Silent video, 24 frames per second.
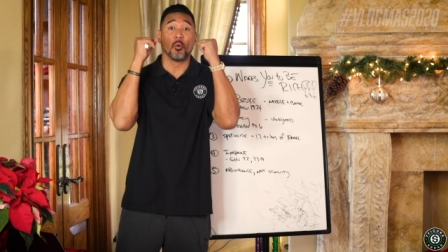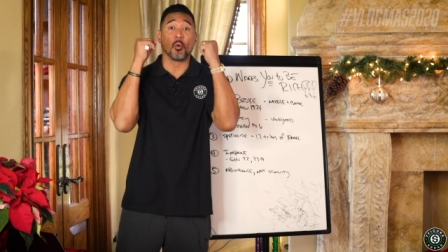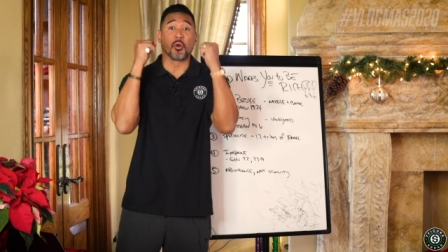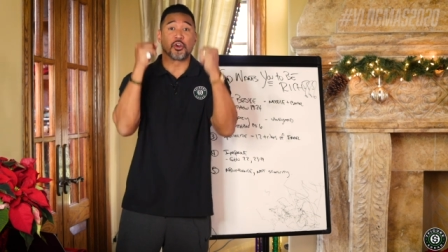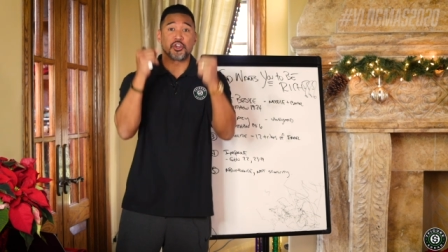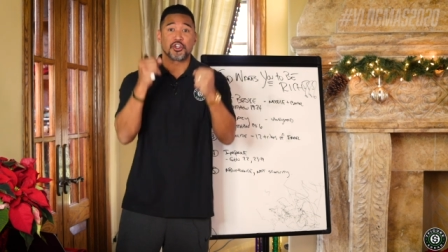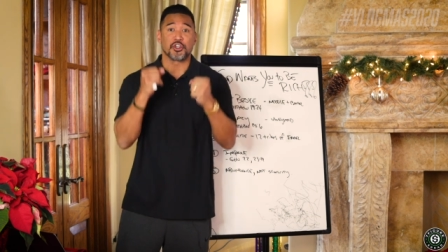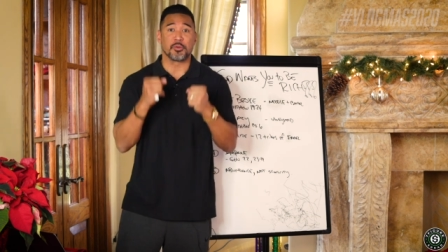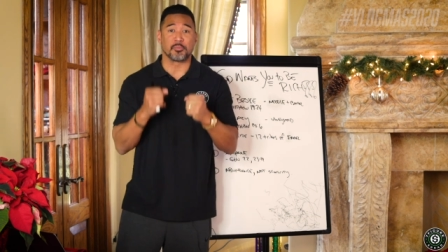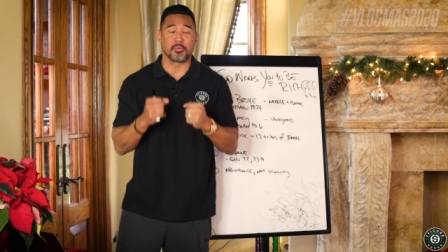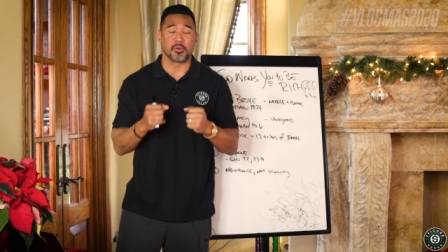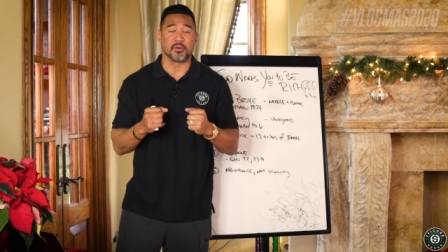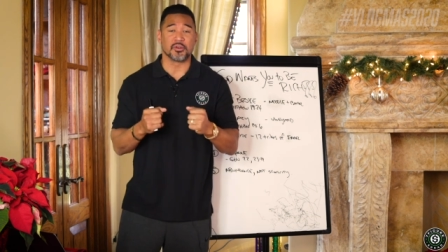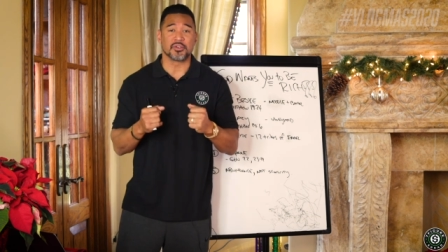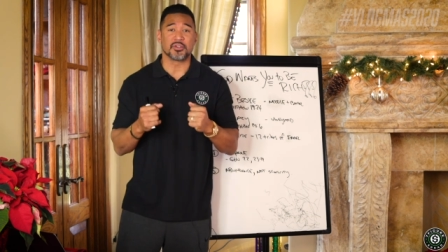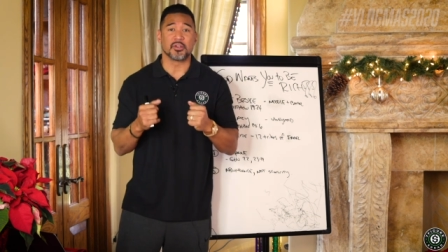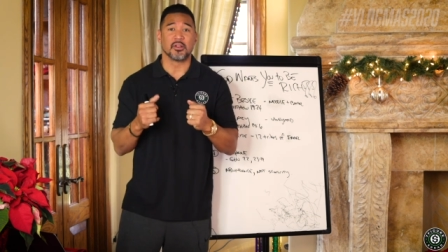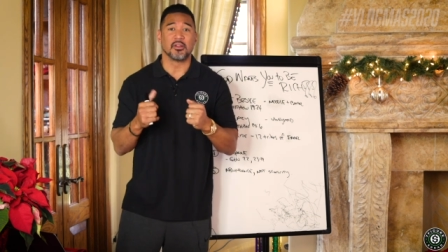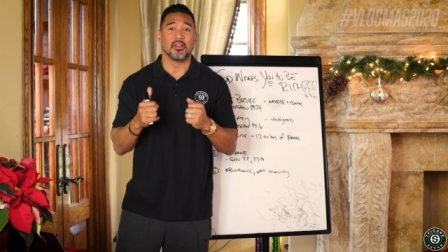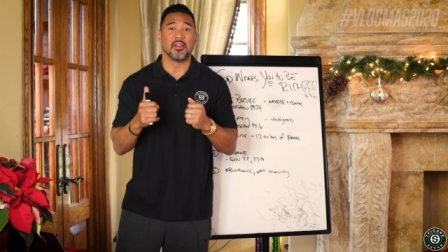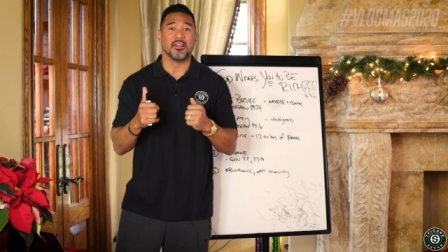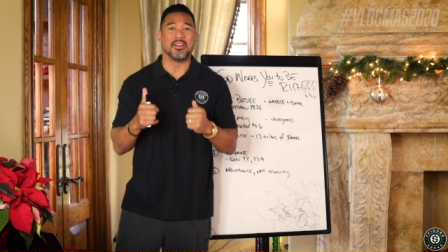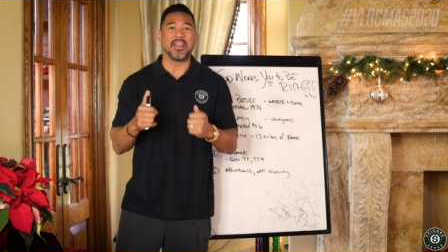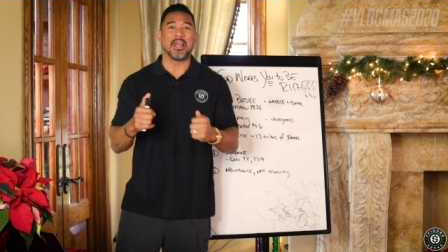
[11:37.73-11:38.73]
the
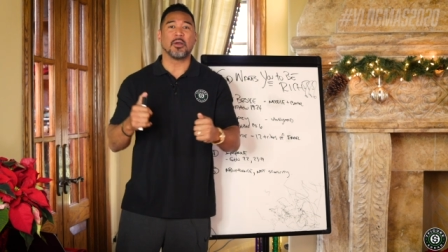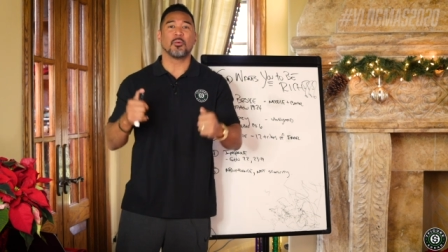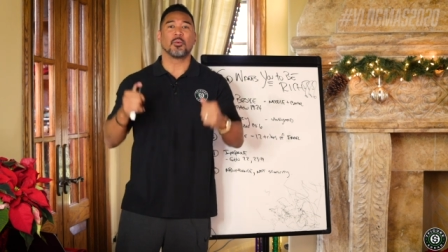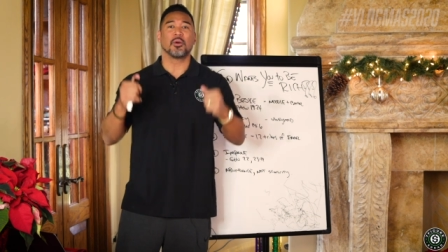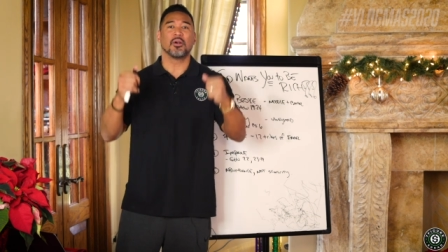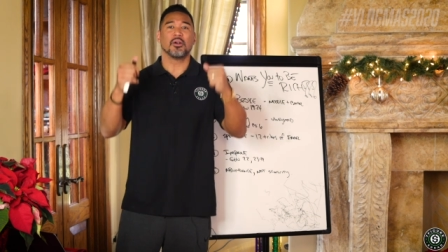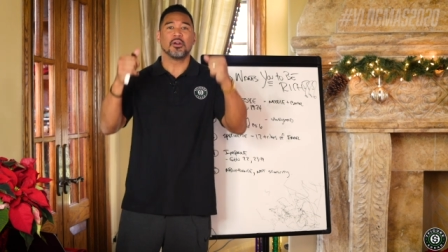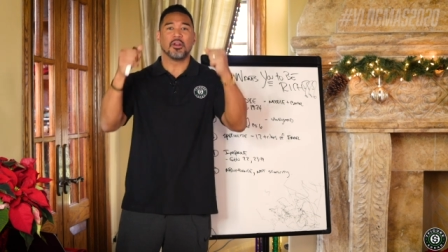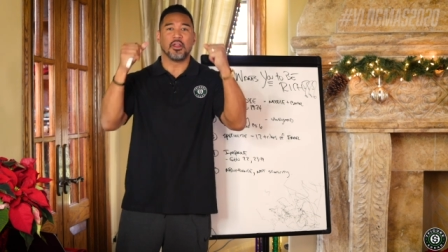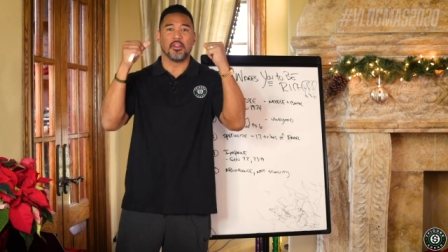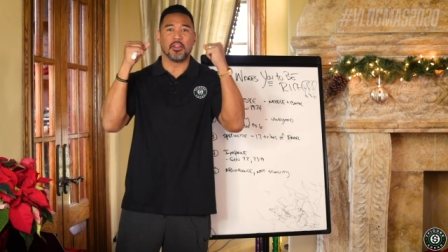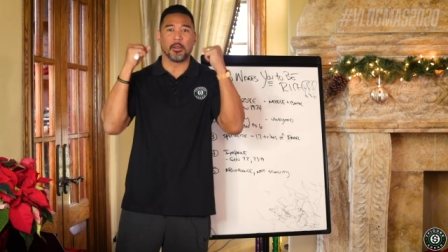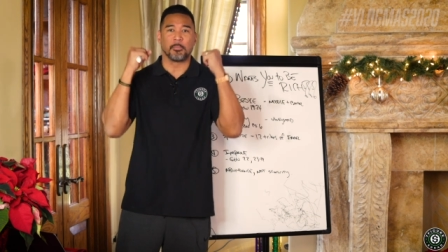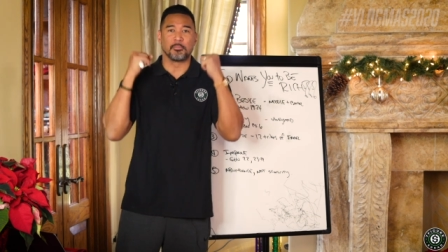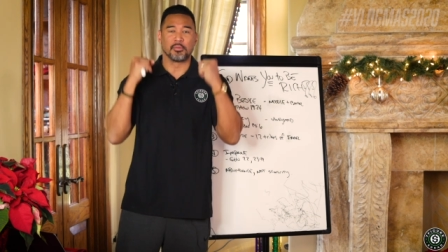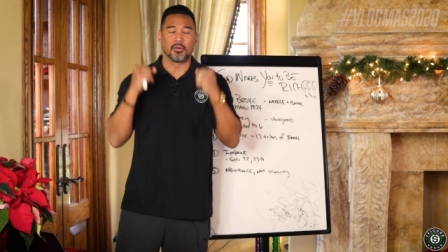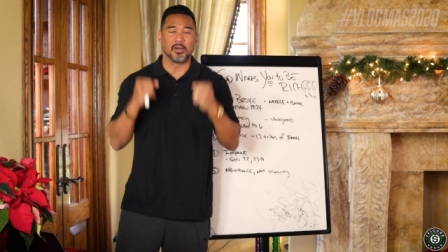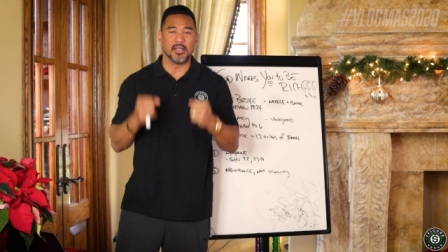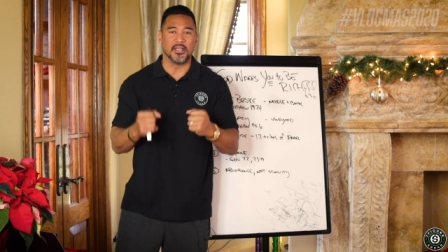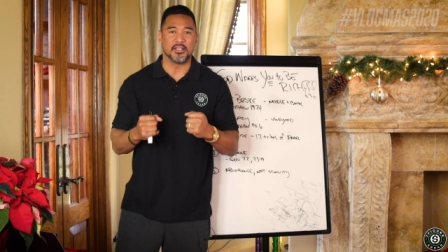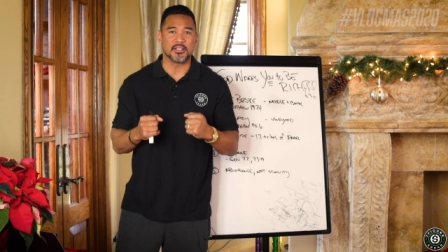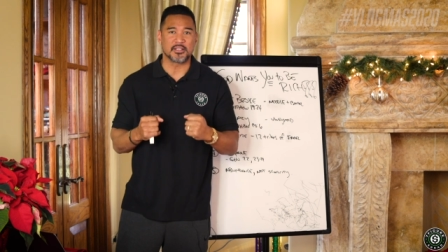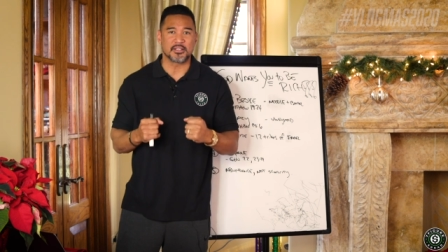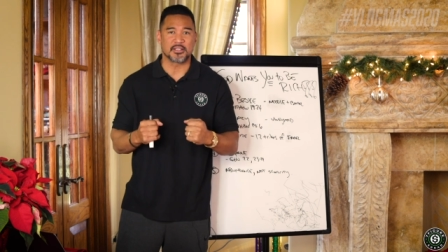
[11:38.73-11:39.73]
worshipers, they were the
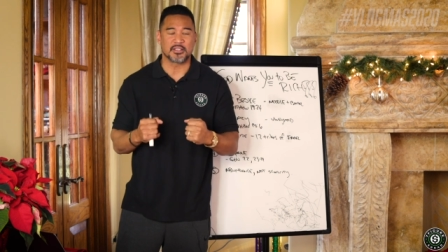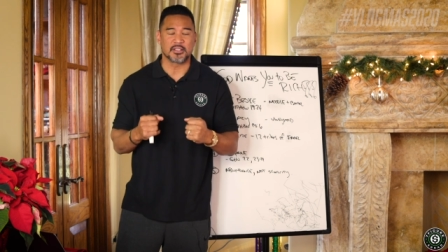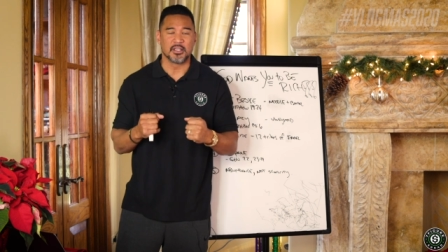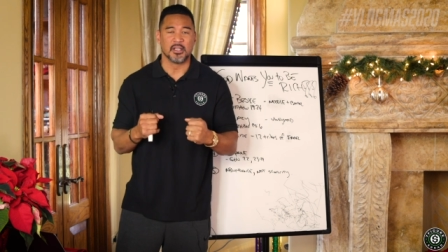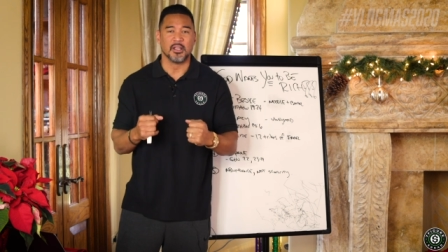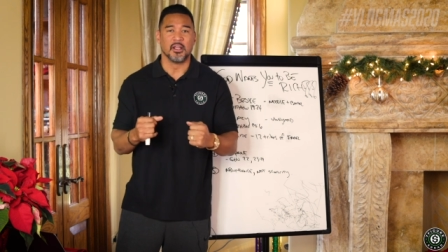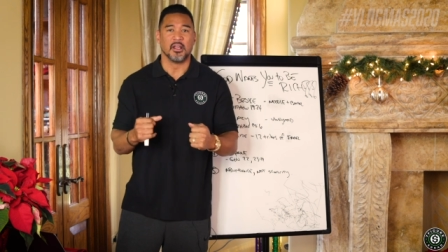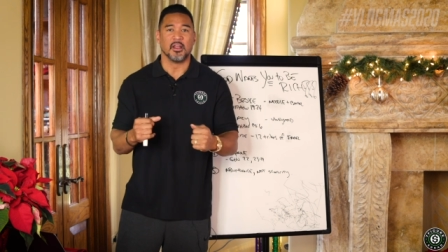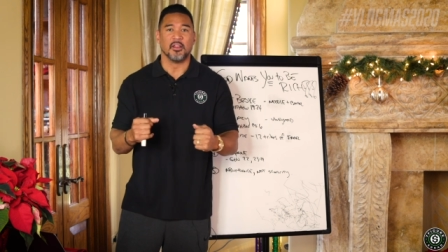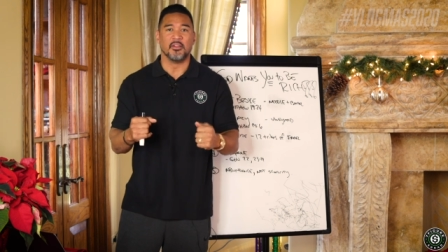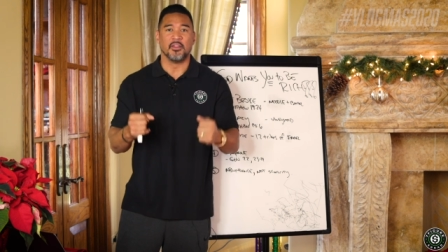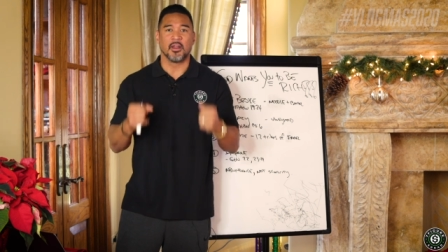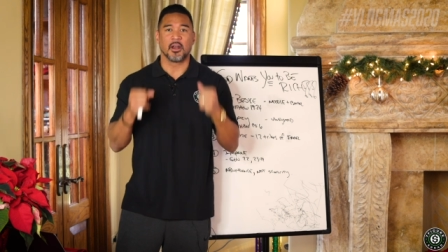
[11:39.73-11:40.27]
priests,